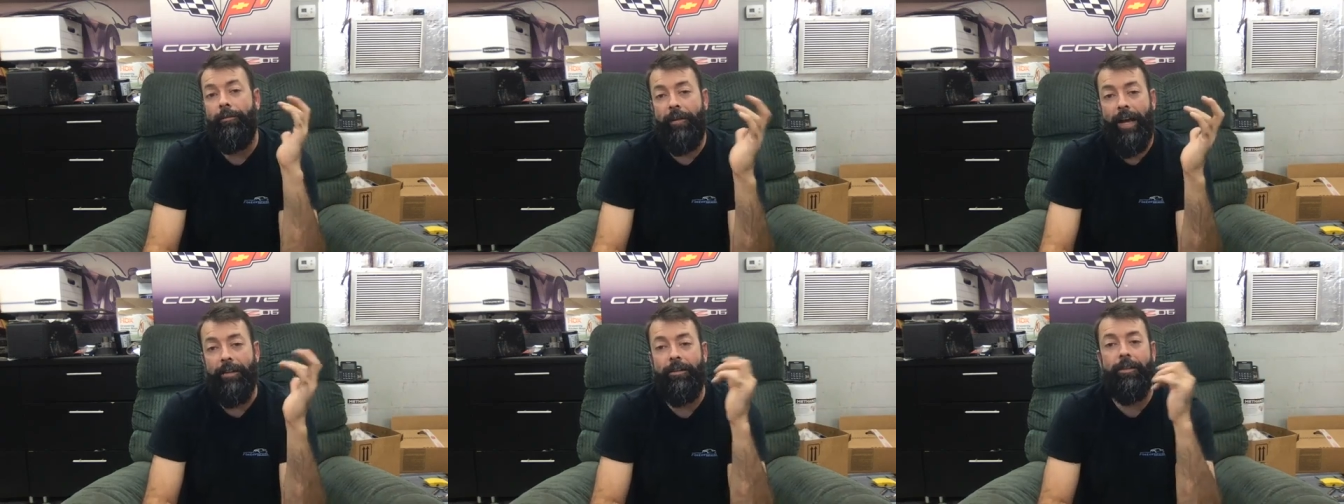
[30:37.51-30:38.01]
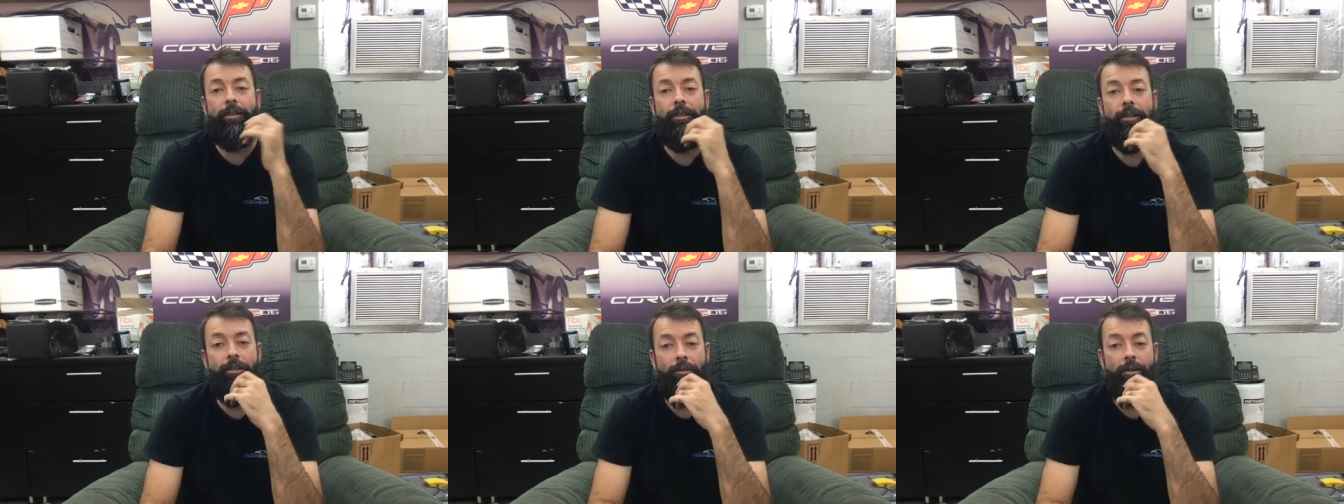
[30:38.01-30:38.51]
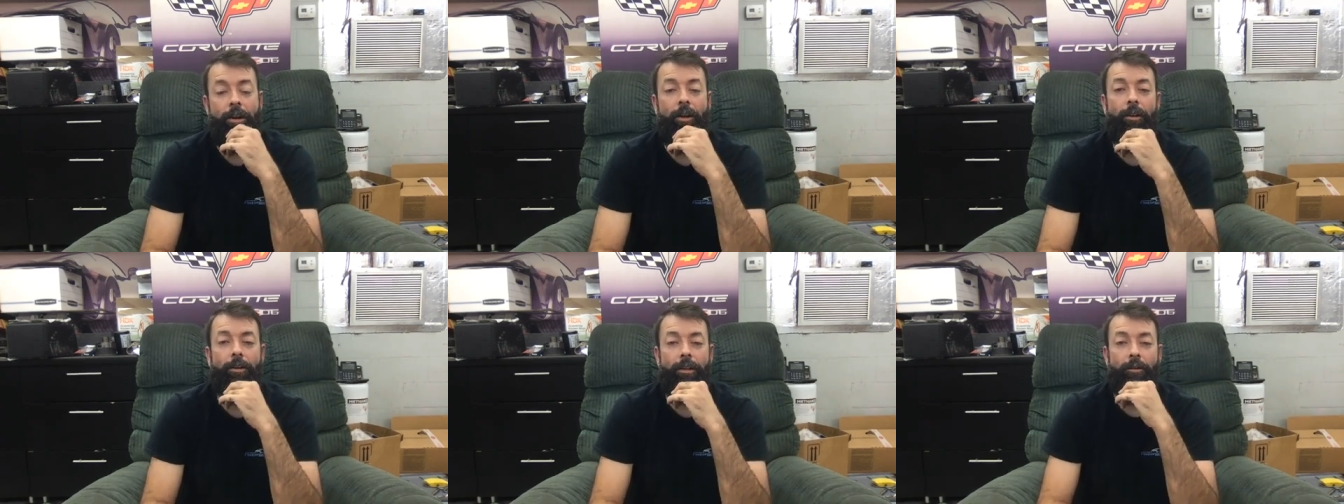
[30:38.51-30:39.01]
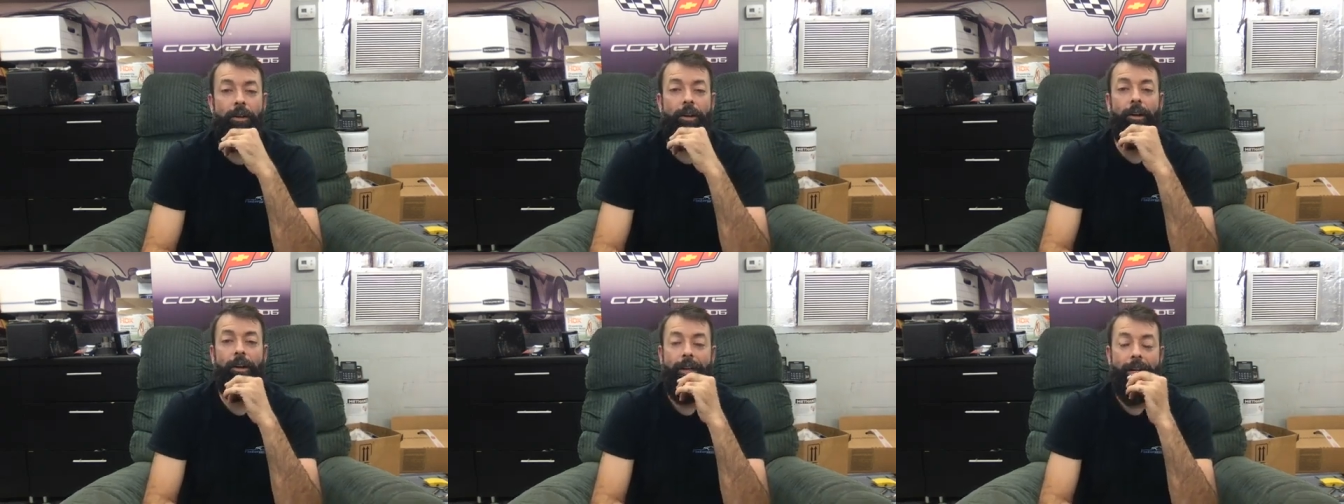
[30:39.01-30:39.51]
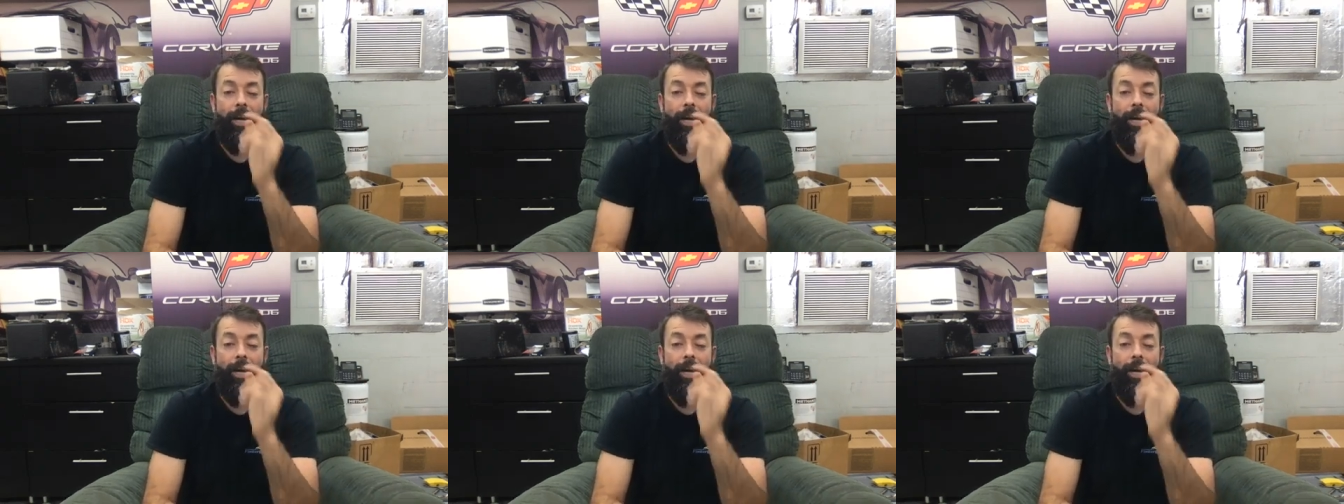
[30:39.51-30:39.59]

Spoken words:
fastest street cars that were here.